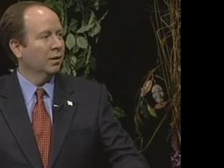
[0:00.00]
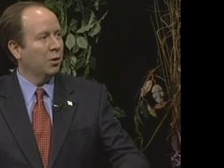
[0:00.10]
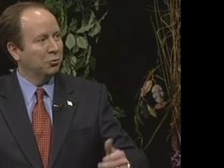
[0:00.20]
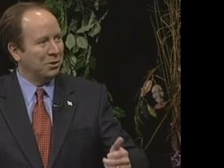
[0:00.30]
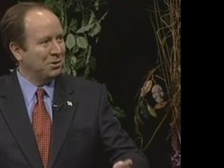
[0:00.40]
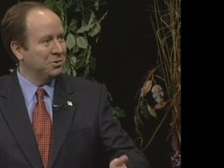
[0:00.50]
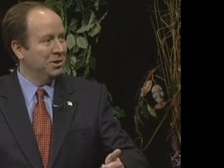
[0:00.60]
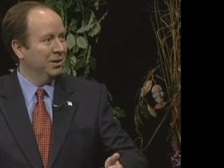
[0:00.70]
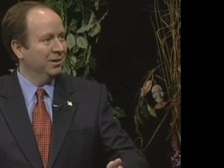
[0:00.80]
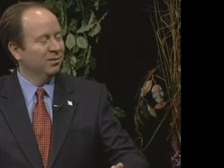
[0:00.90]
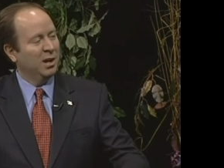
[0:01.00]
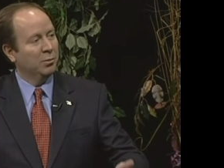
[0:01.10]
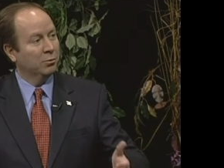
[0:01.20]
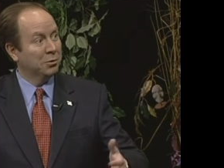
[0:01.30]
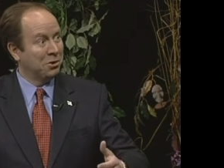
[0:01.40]
I was an engineer, now
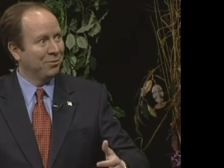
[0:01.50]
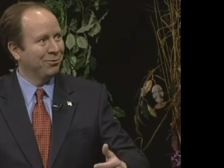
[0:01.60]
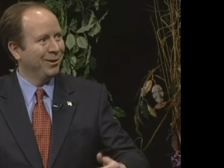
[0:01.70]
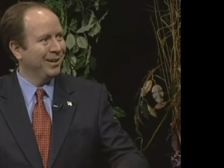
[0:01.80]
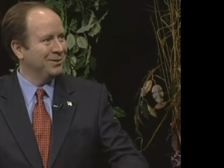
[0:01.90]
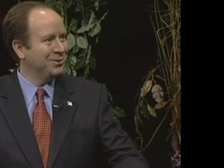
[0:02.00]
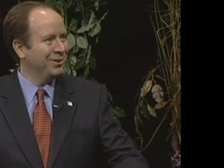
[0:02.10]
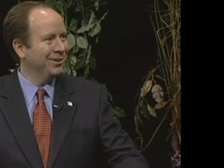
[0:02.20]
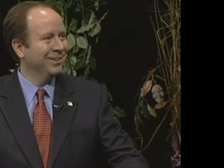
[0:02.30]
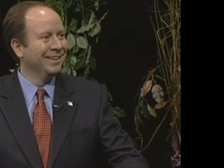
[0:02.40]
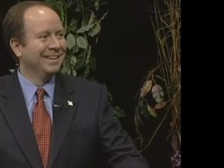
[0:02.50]
I'm a recovering engineer.